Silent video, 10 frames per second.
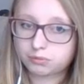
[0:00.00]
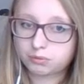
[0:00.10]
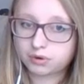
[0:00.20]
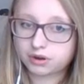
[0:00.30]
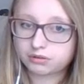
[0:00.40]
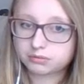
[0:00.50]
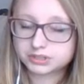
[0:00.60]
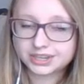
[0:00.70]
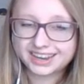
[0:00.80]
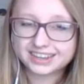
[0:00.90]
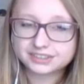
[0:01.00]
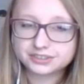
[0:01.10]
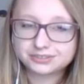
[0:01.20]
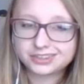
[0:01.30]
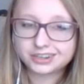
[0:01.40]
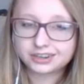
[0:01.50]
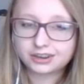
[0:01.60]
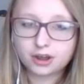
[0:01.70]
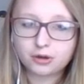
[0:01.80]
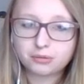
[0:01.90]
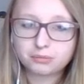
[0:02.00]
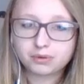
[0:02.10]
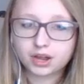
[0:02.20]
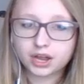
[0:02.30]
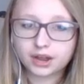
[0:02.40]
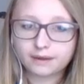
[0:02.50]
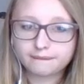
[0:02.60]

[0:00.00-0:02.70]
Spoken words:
War, which I guess you didn't know, but